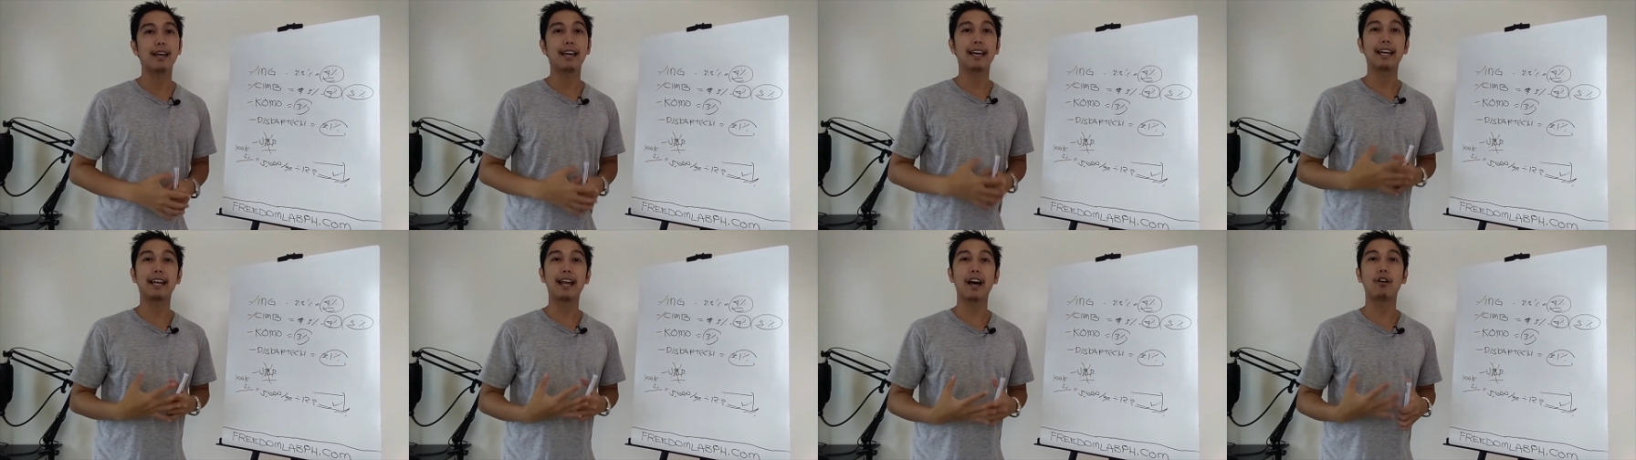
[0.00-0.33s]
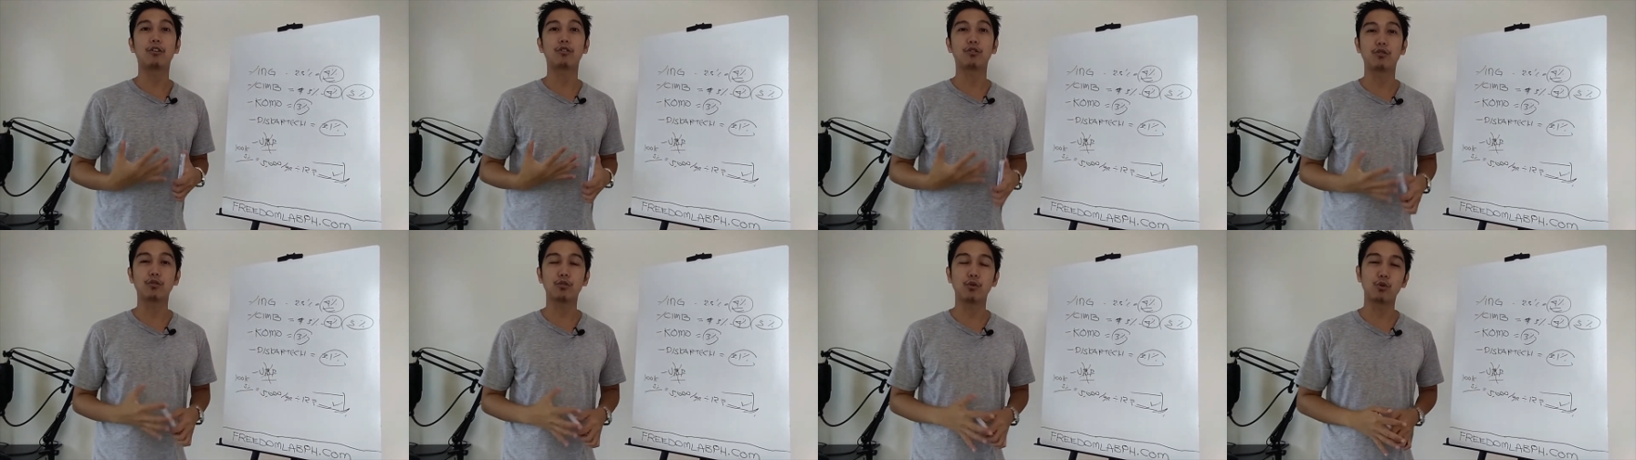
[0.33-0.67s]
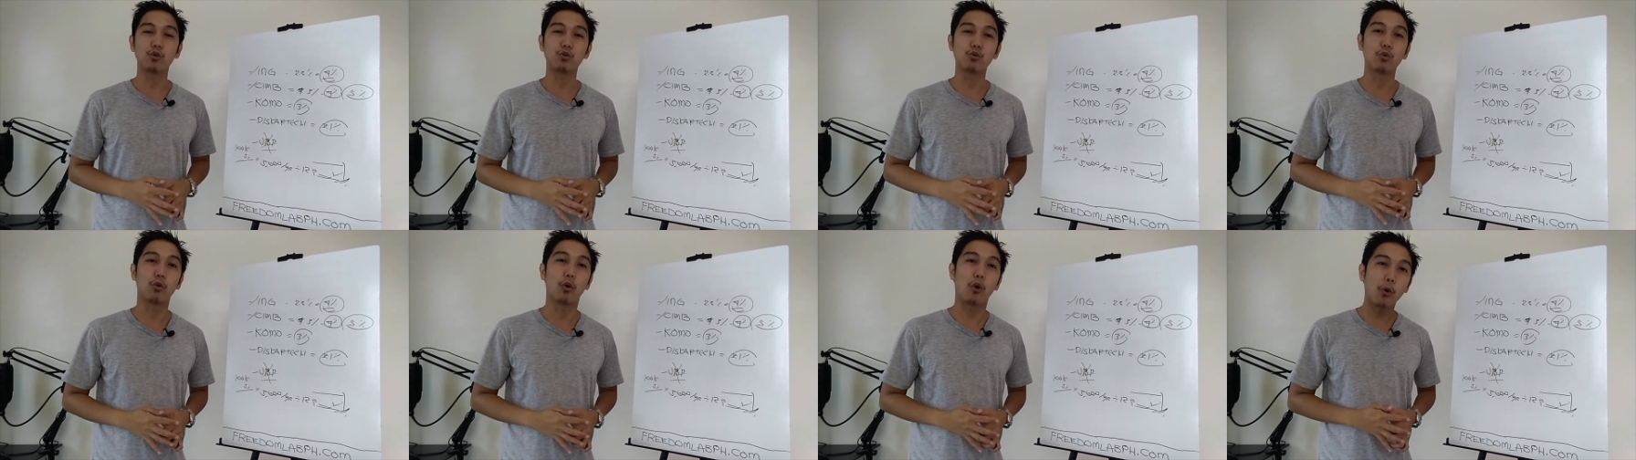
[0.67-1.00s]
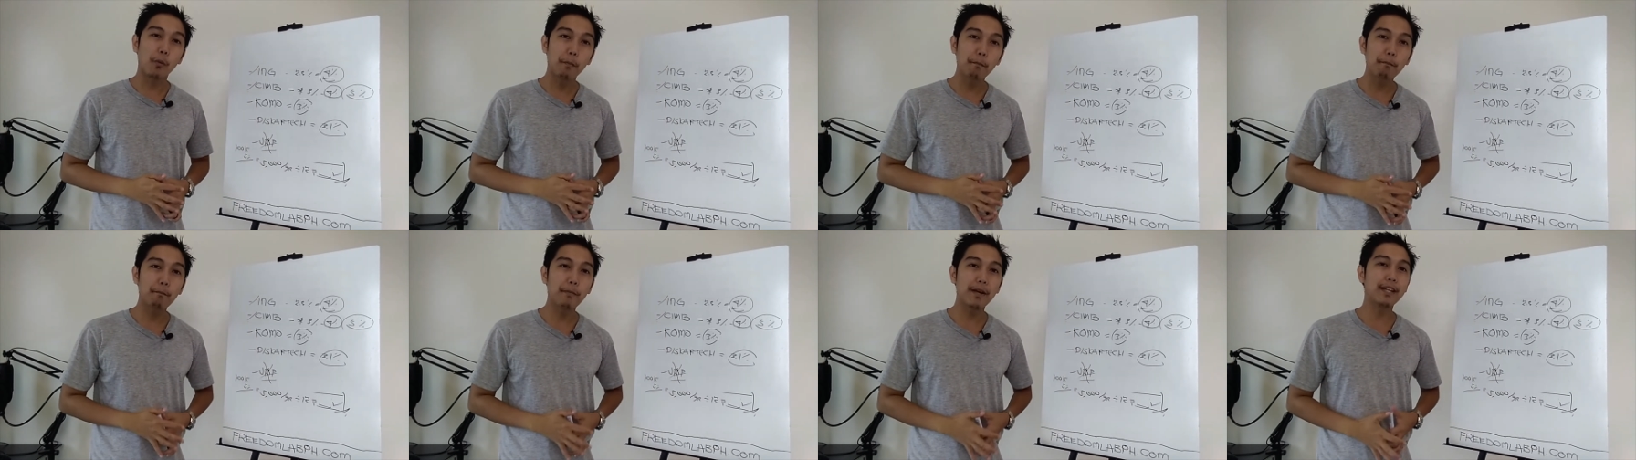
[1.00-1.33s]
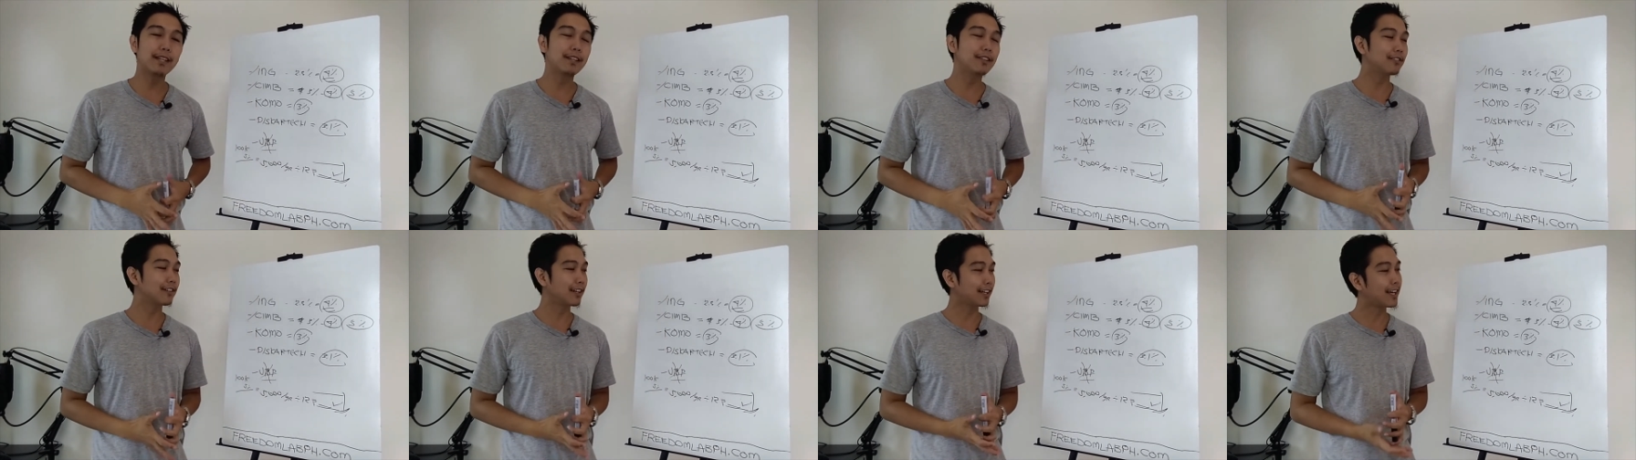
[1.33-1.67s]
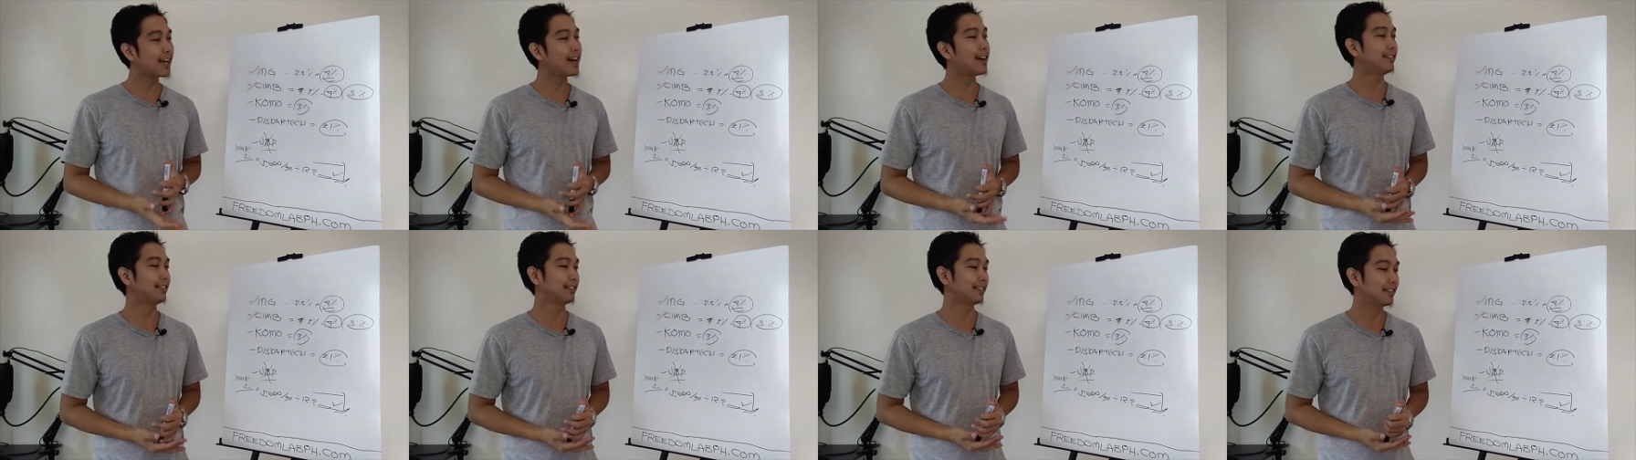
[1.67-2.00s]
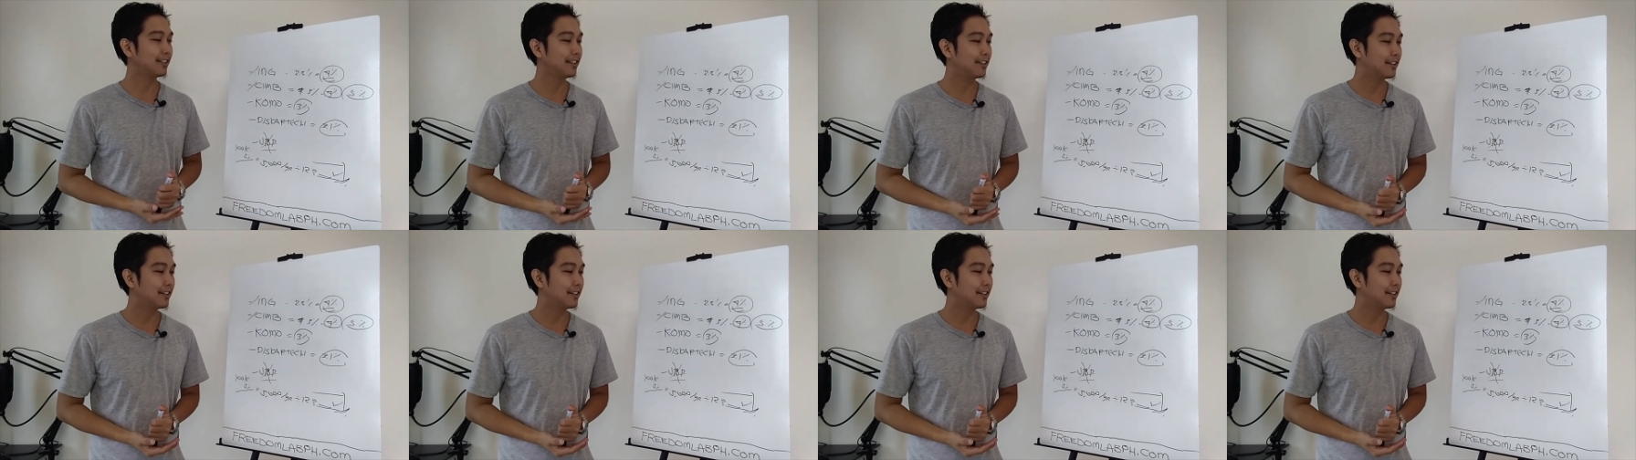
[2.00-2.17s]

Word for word: and how you could also open your account